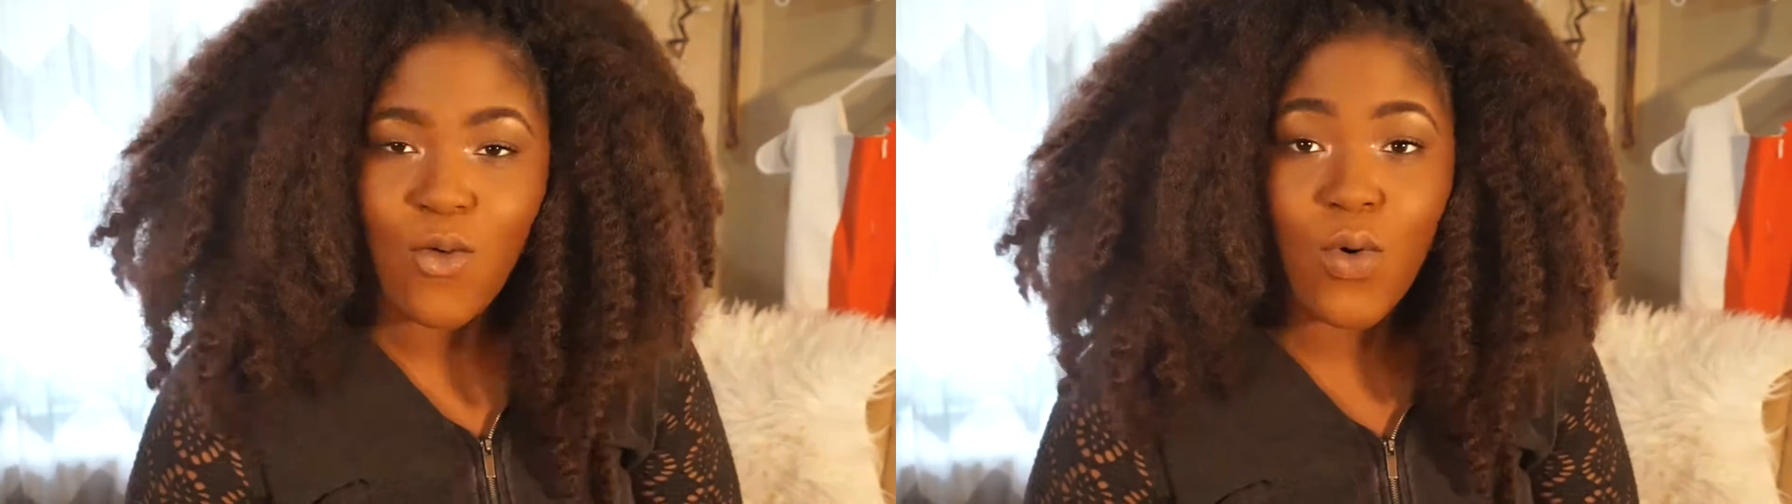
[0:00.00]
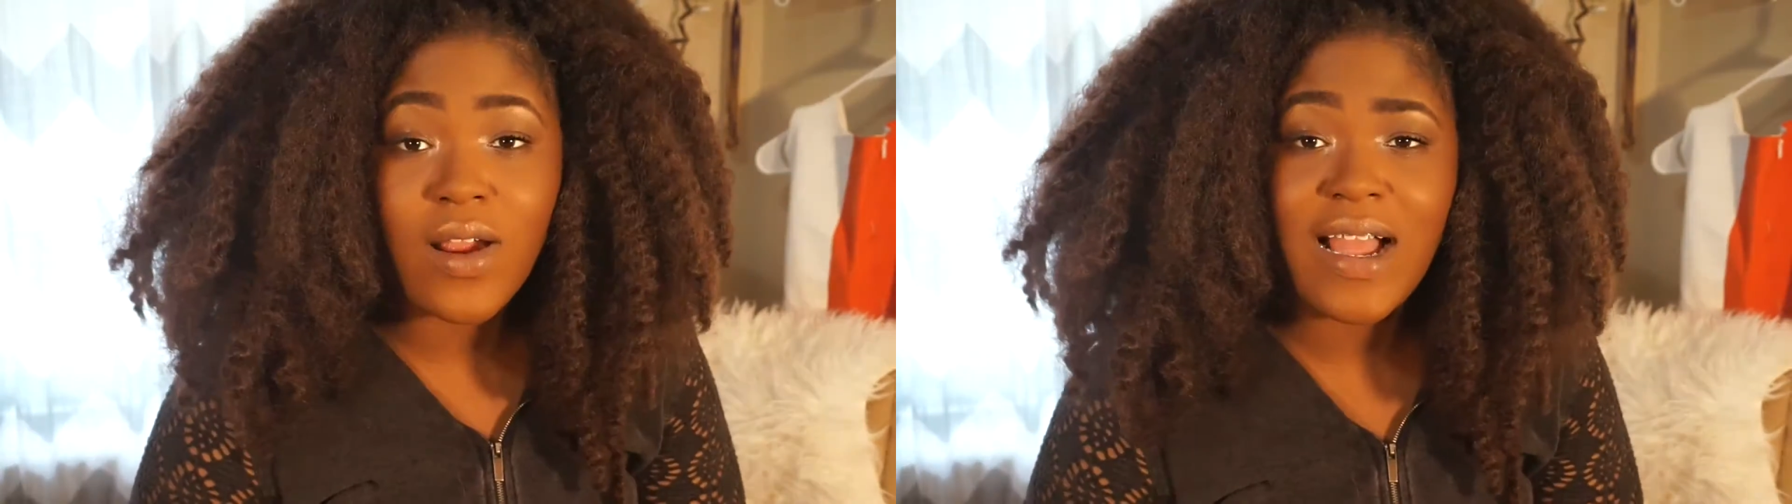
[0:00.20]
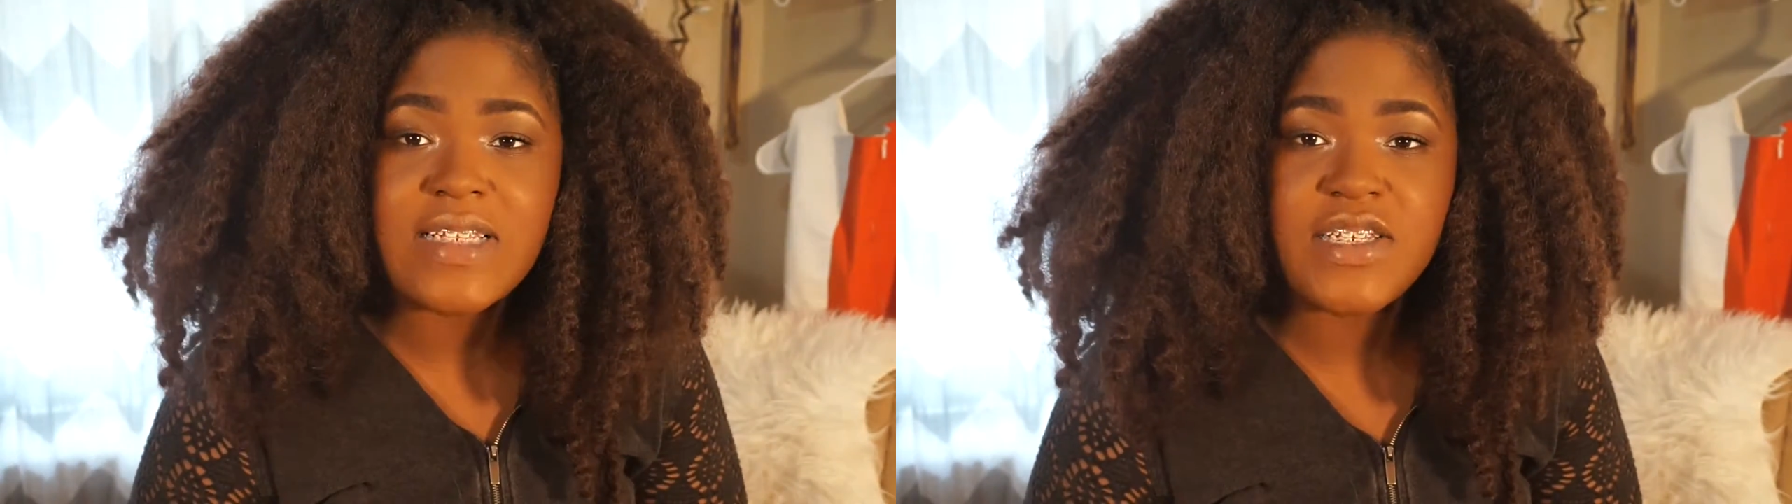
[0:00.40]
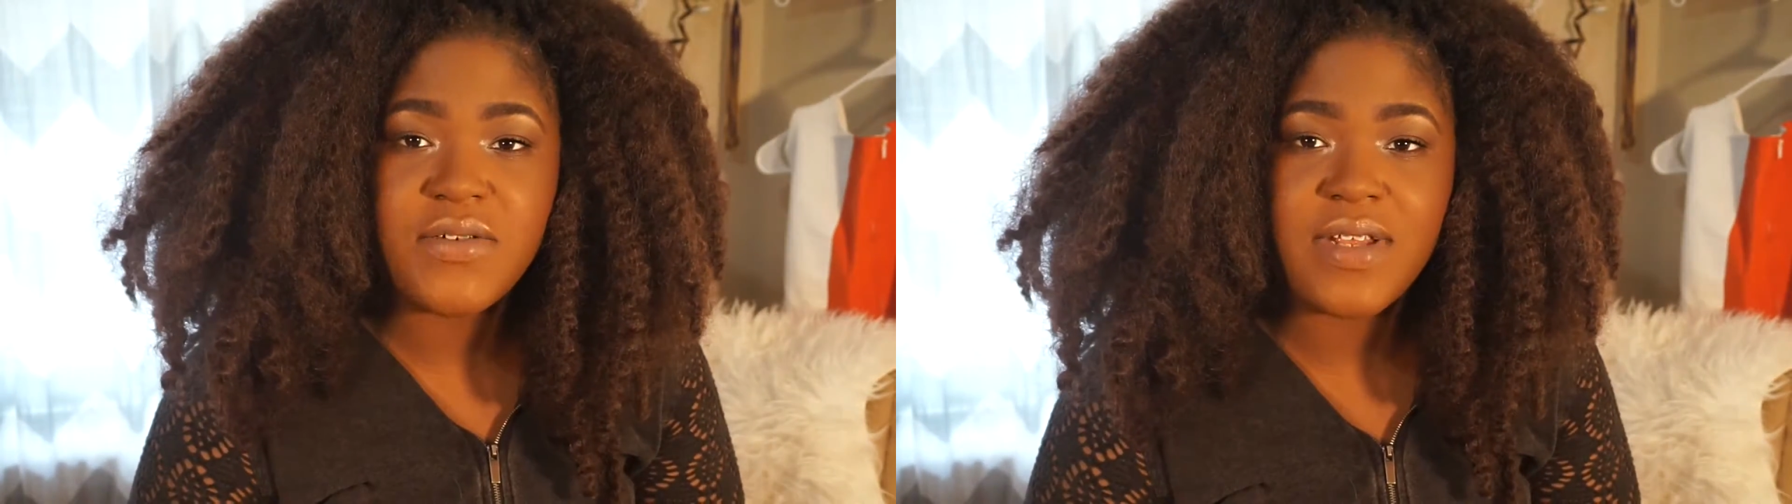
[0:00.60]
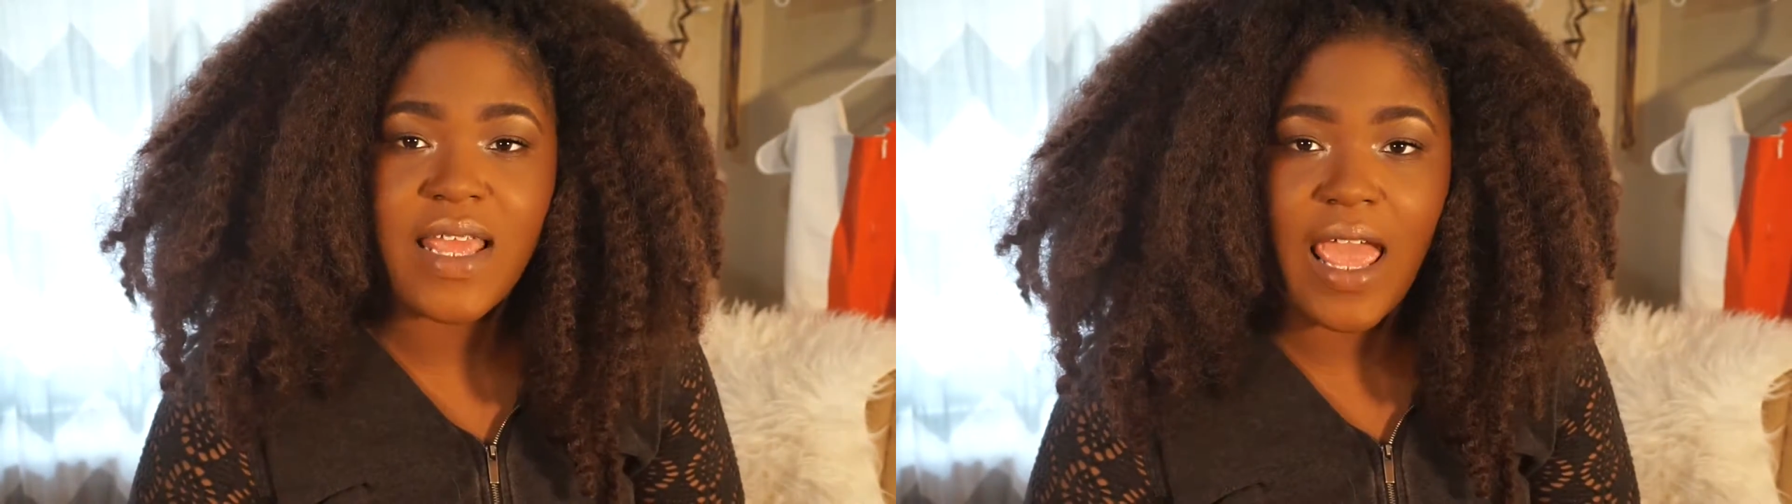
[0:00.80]
Were I to
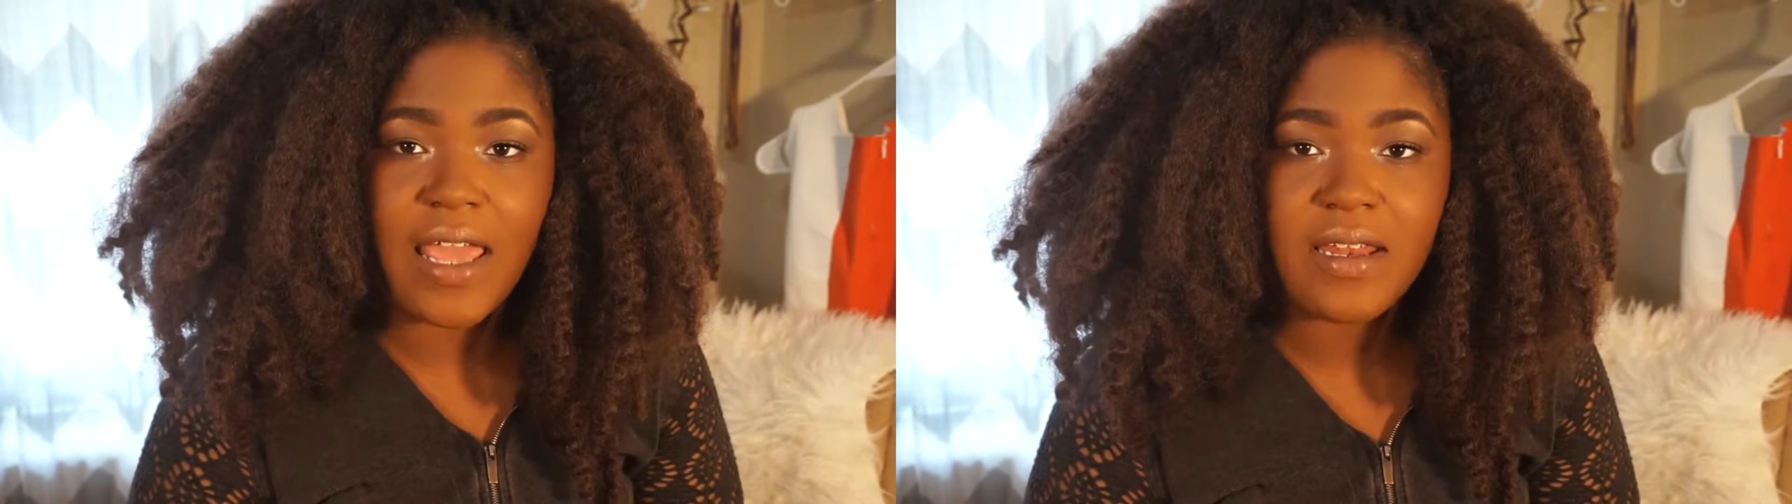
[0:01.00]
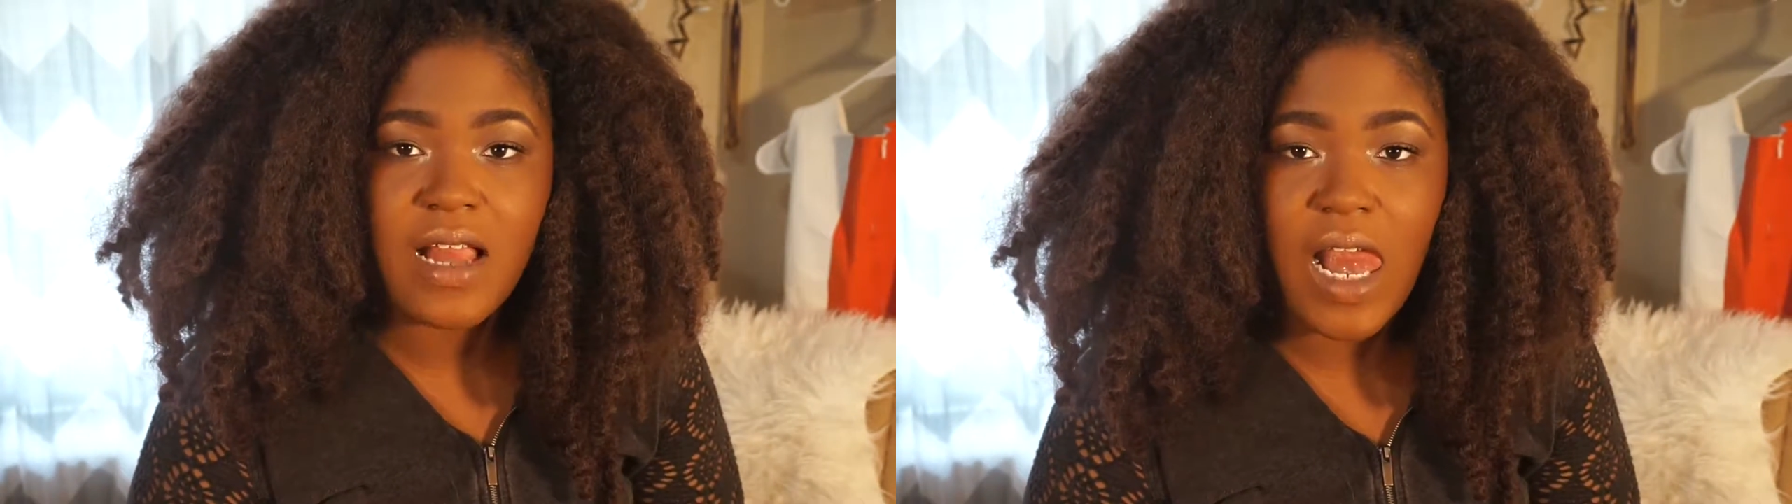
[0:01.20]
do it again,